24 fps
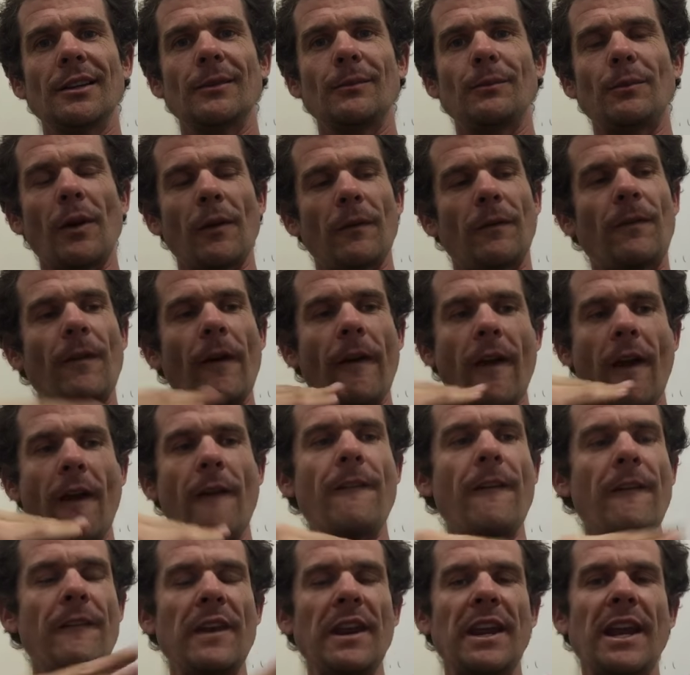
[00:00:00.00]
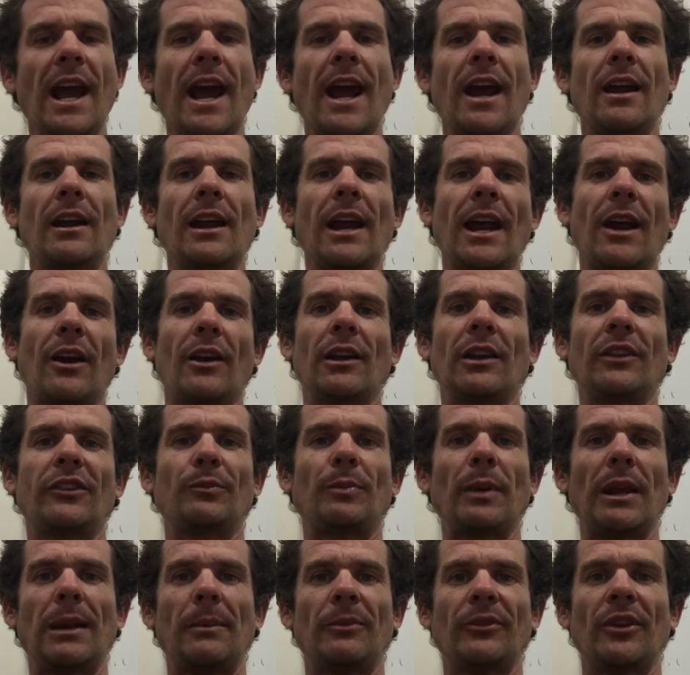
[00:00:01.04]
But you know, 50k an hour, the
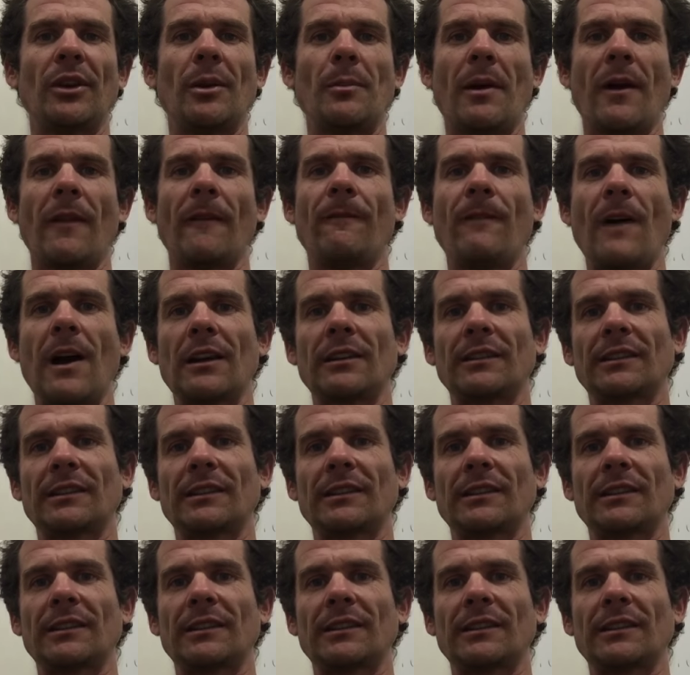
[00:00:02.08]
speed limits and the motherfuckers